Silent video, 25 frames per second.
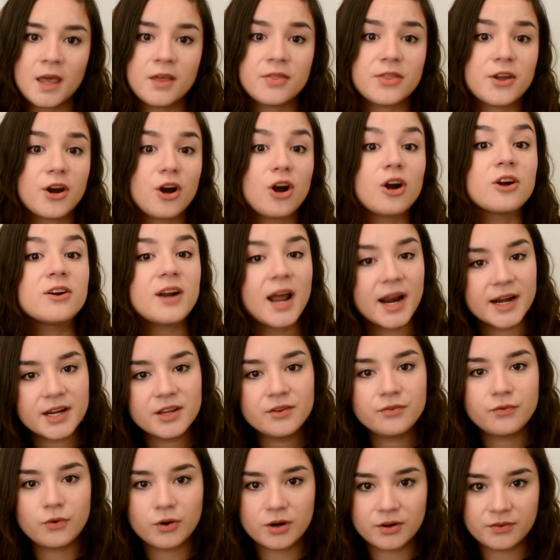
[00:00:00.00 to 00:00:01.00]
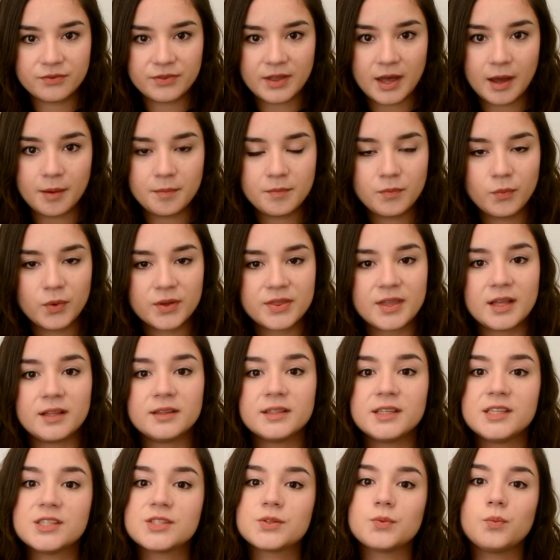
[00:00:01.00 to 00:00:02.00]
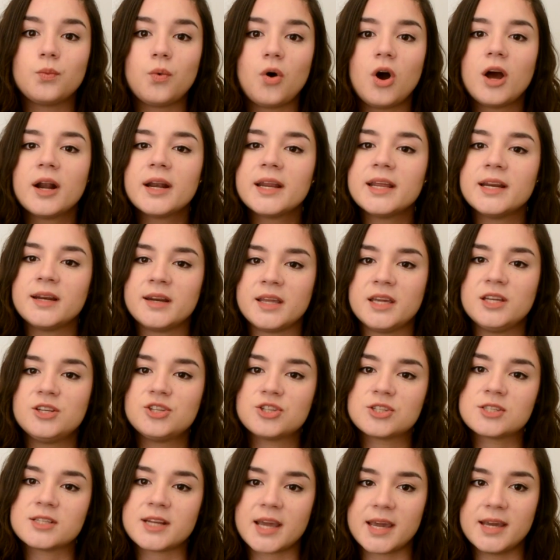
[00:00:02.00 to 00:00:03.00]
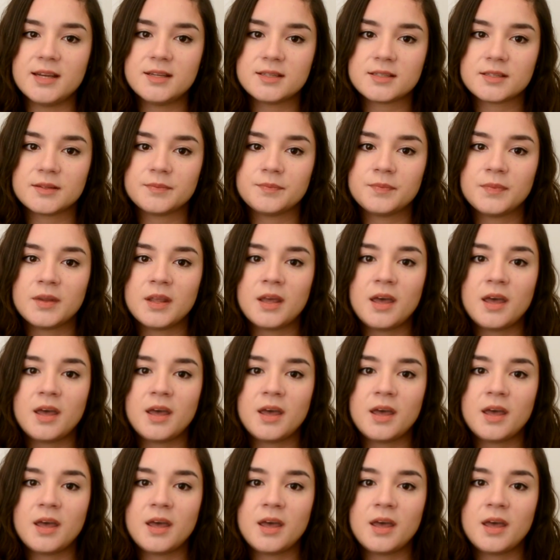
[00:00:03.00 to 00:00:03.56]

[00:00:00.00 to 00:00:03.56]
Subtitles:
There are 94 of them, with at least one in each state,